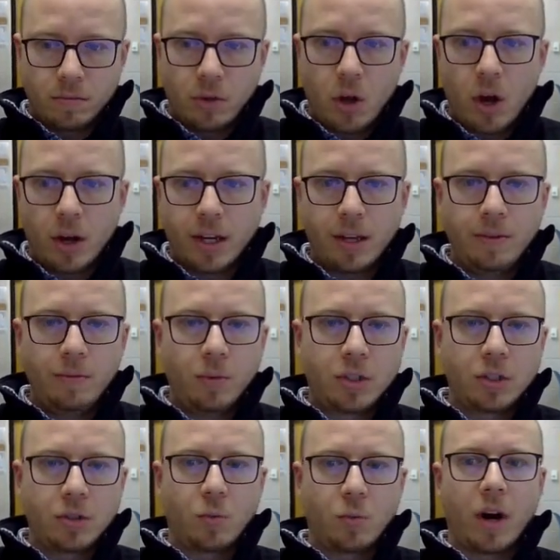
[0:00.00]
log in,
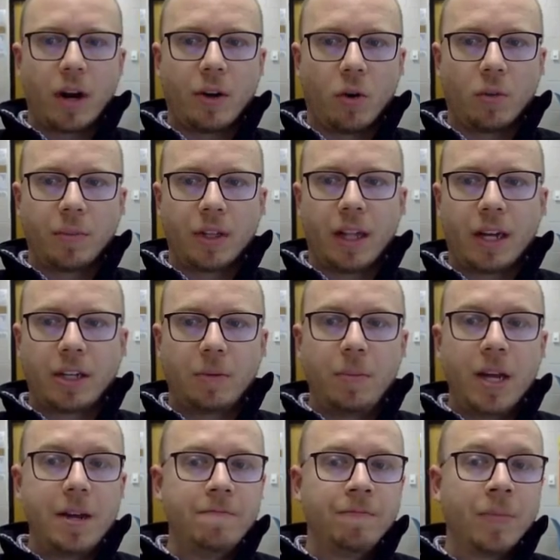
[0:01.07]
which is where I normally like to
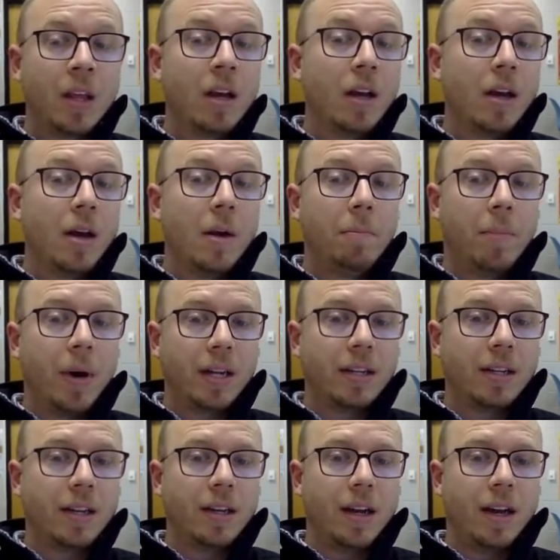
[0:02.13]
be.
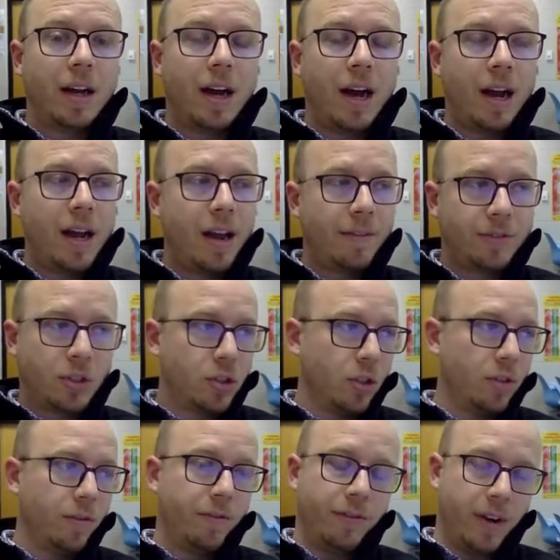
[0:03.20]
But I have
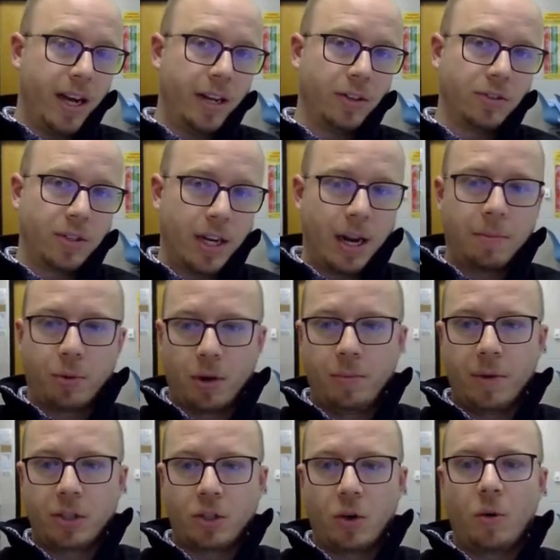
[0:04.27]
certain files that I
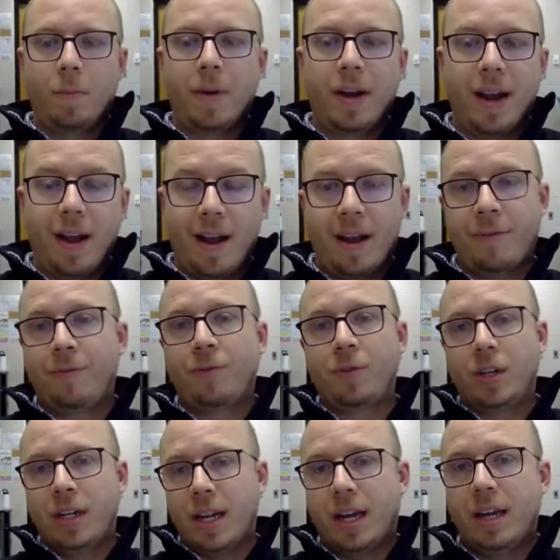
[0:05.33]
pretty much open
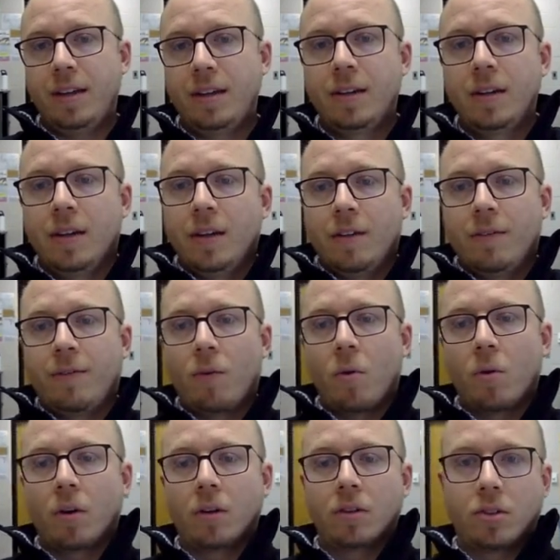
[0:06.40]
every day
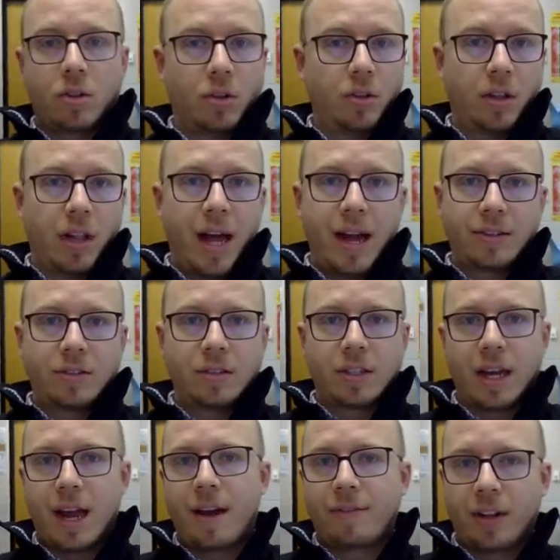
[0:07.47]
for certain classes.
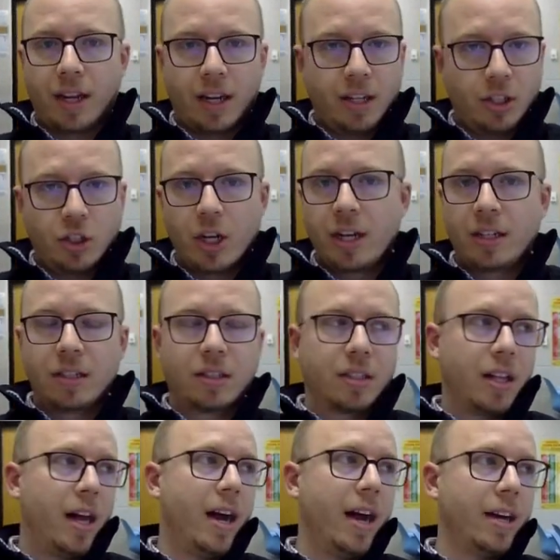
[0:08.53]
I have like an agenda
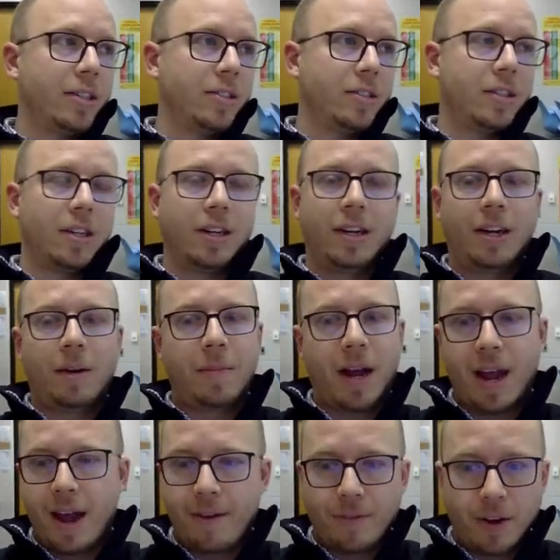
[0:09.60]
slides. I
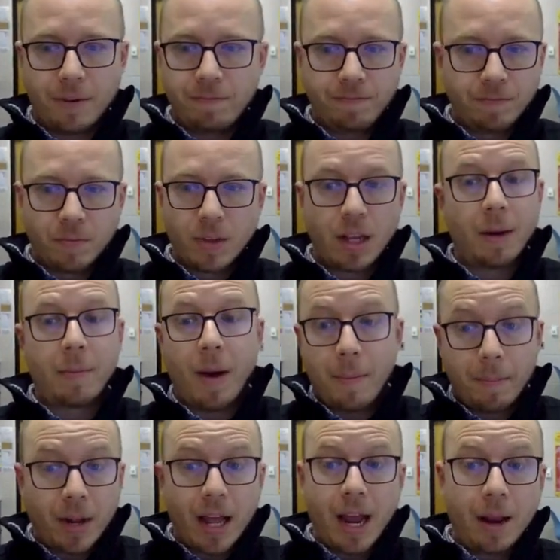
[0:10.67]
have a kind of my
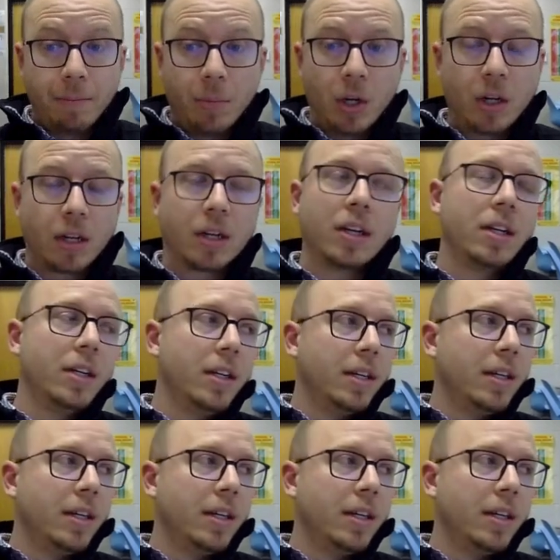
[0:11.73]
plan book,